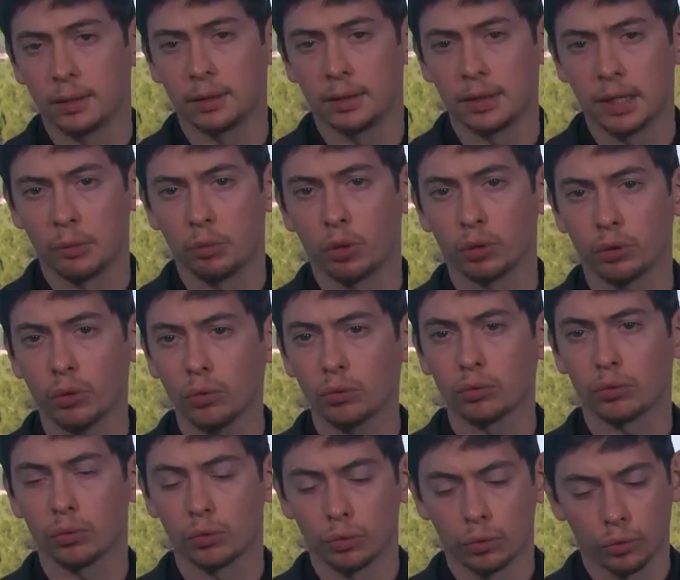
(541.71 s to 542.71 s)
So we need to
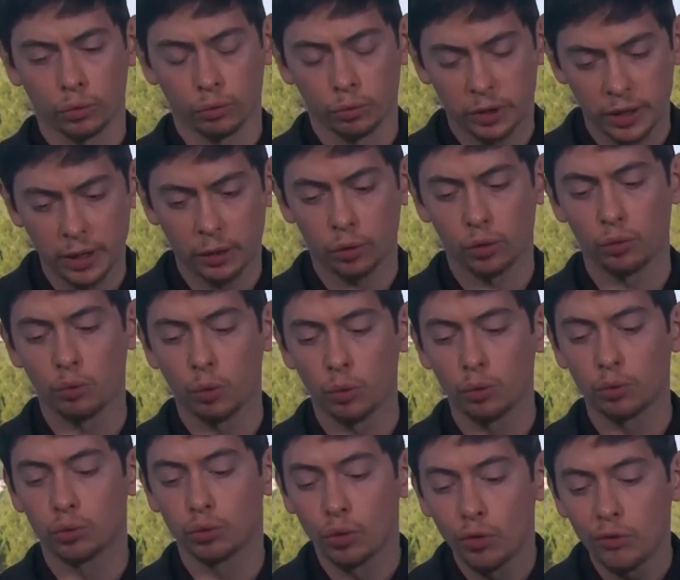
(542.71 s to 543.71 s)
think about a
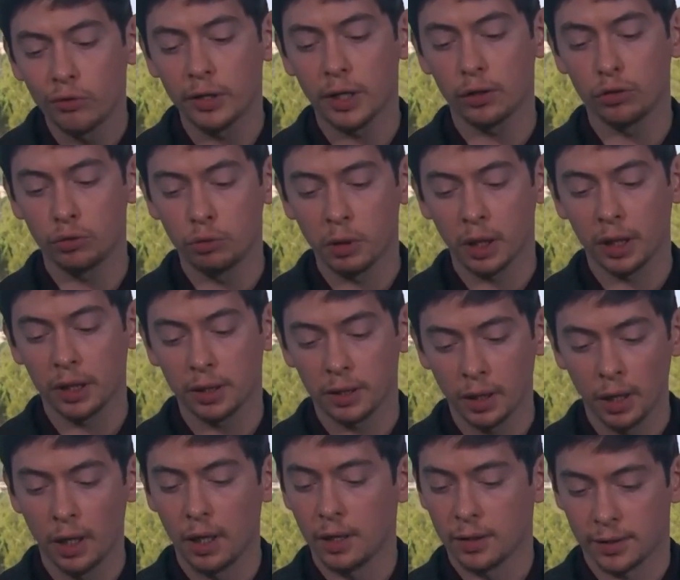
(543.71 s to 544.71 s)
dialectic for this
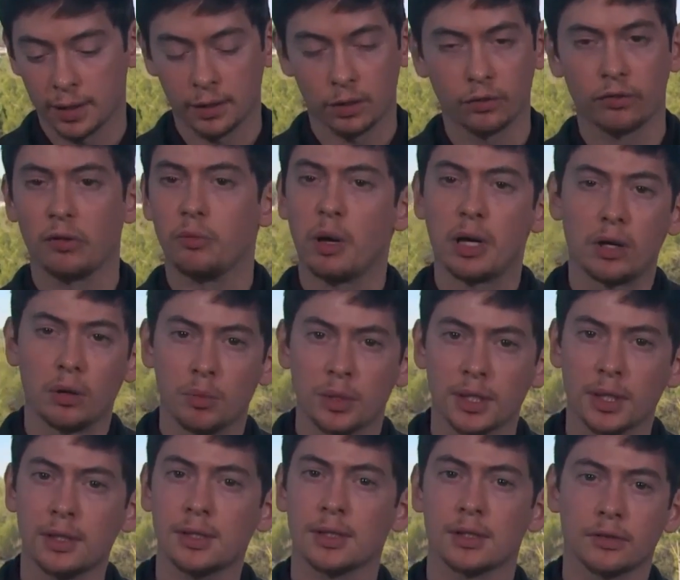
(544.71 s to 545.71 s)
digitalizing world. What
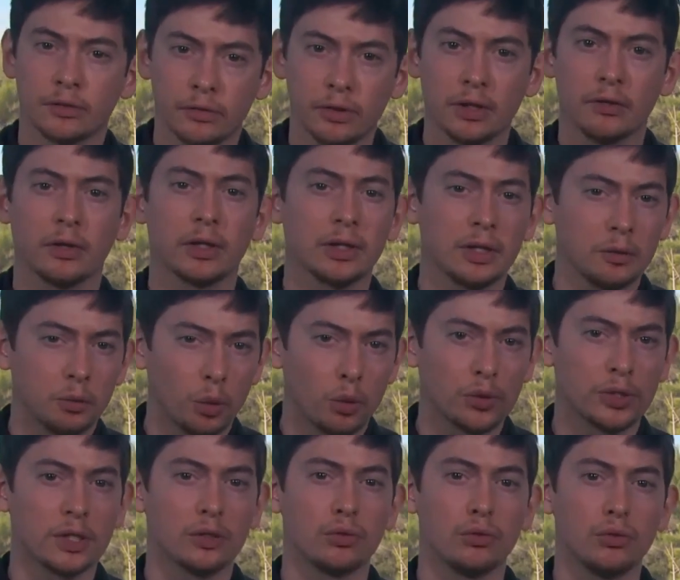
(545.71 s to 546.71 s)
is it actually?
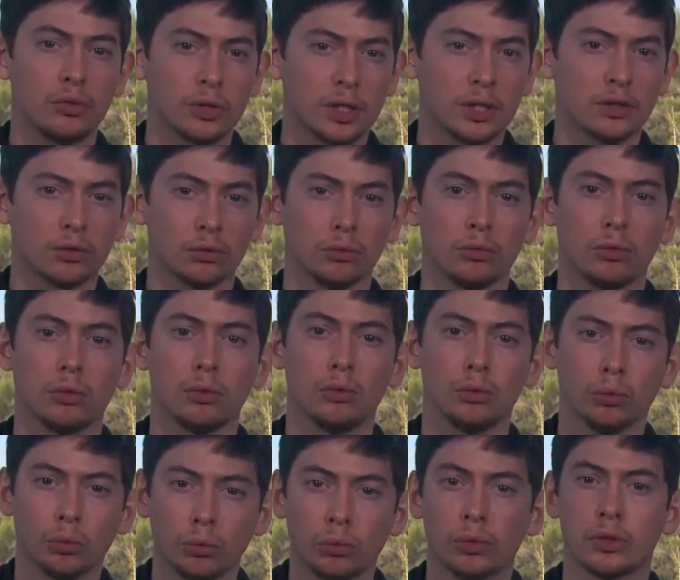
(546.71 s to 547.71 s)
What are we
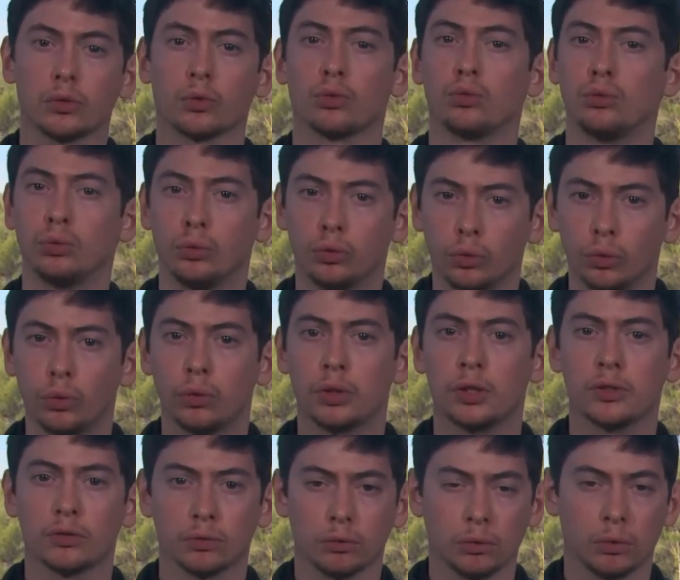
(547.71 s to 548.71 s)
leaving behind from the
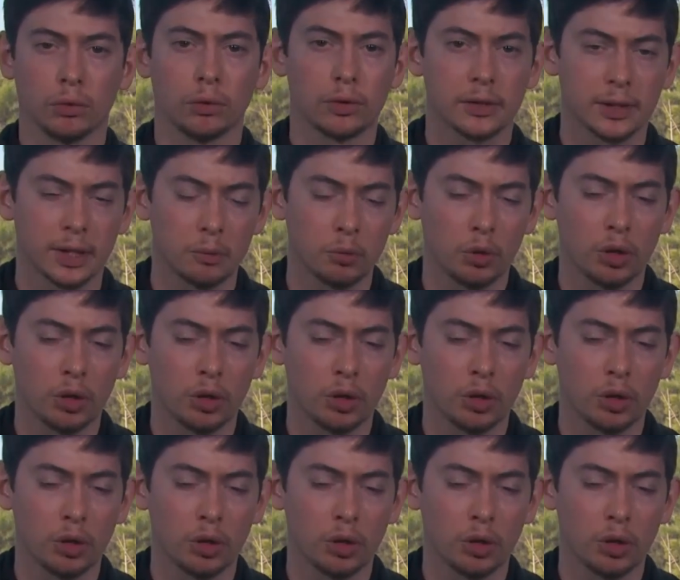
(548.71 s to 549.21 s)
ancient world?